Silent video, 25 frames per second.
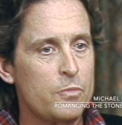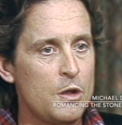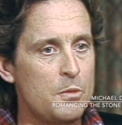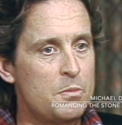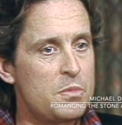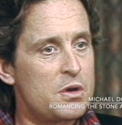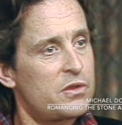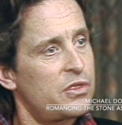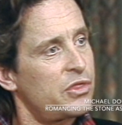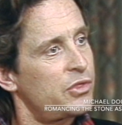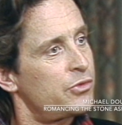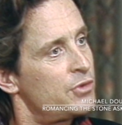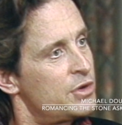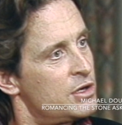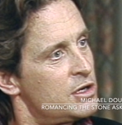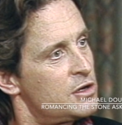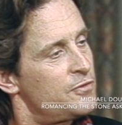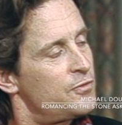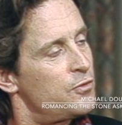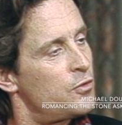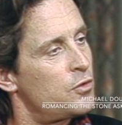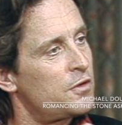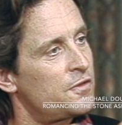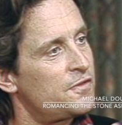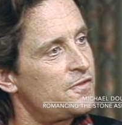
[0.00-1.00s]
But if 3 or
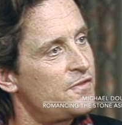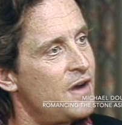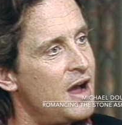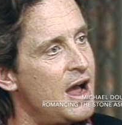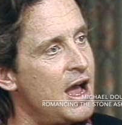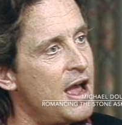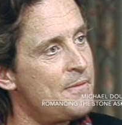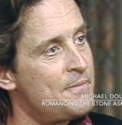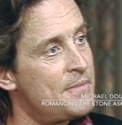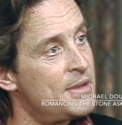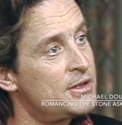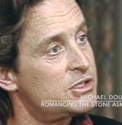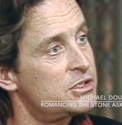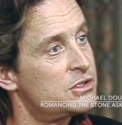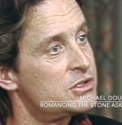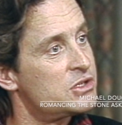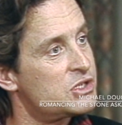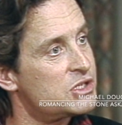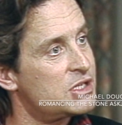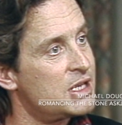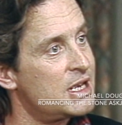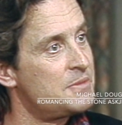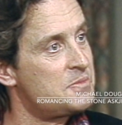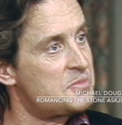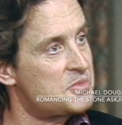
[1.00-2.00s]
4 or 5 mention the
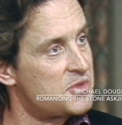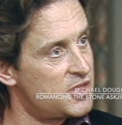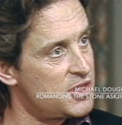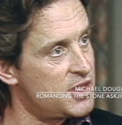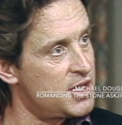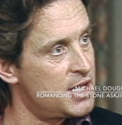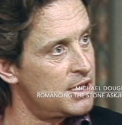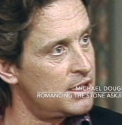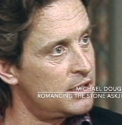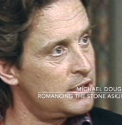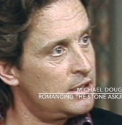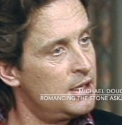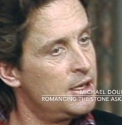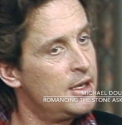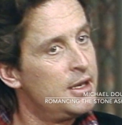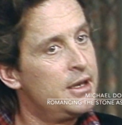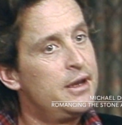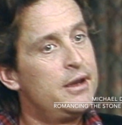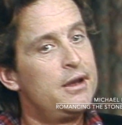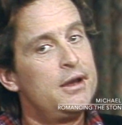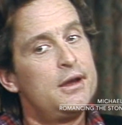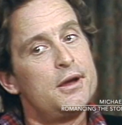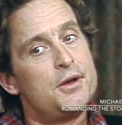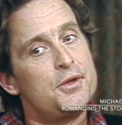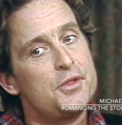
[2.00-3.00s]
same thing,
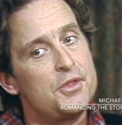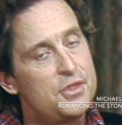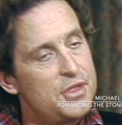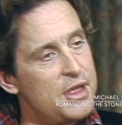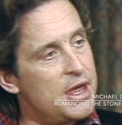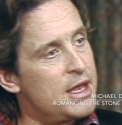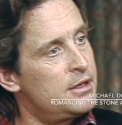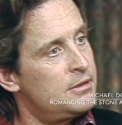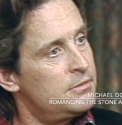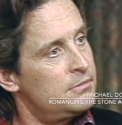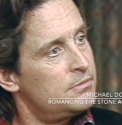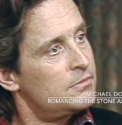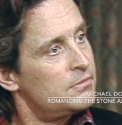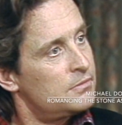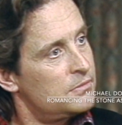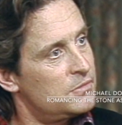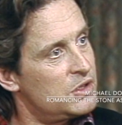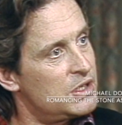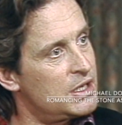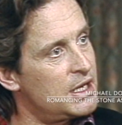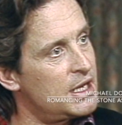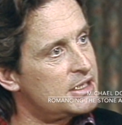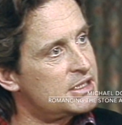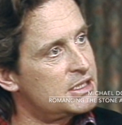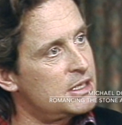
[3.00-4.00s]
then
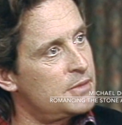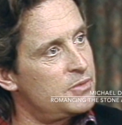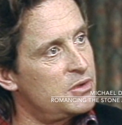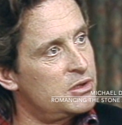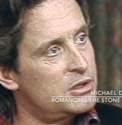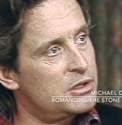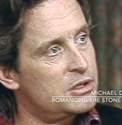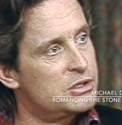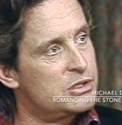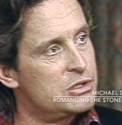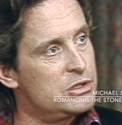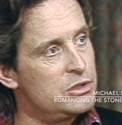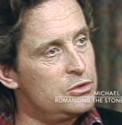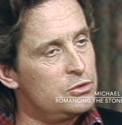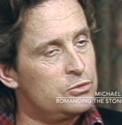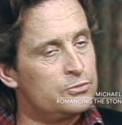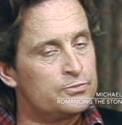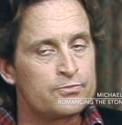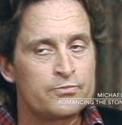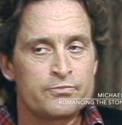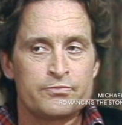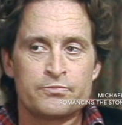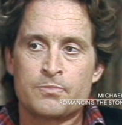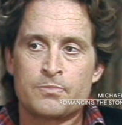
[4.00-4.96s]
you got something to do.